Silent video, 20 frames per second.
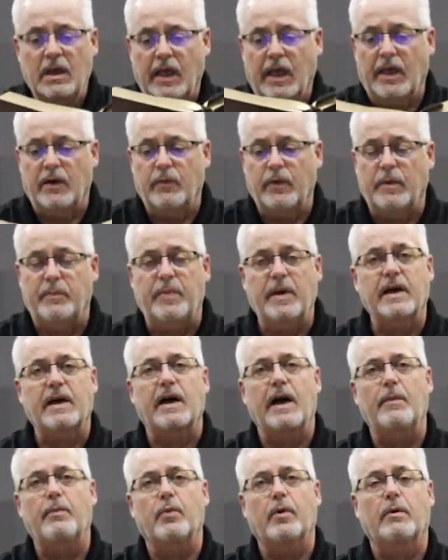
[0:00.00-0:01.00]
And we
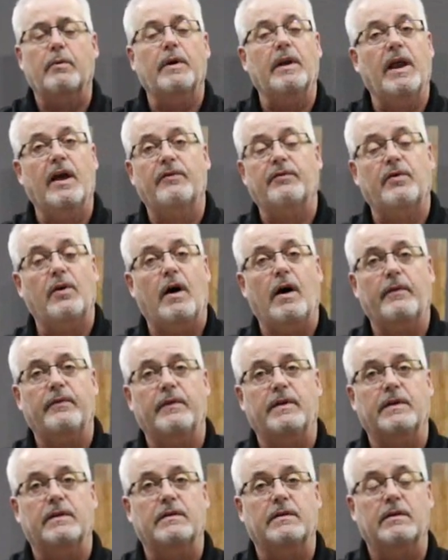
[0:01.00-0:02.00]
pick up where we left
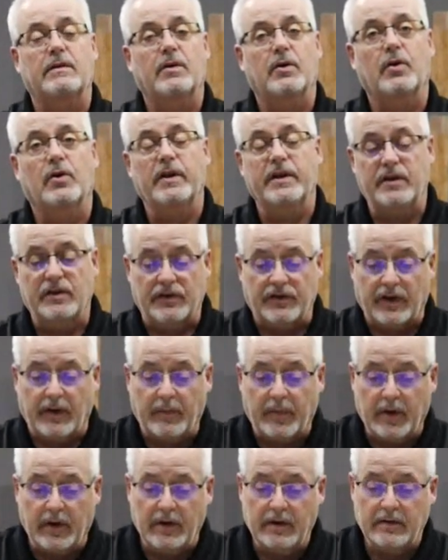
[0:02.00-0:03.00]
off in early
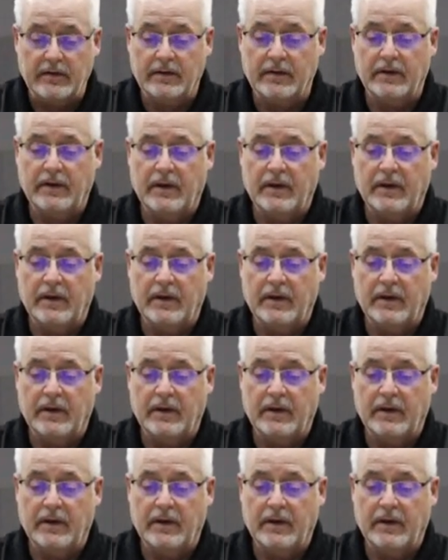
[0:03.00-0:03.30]
December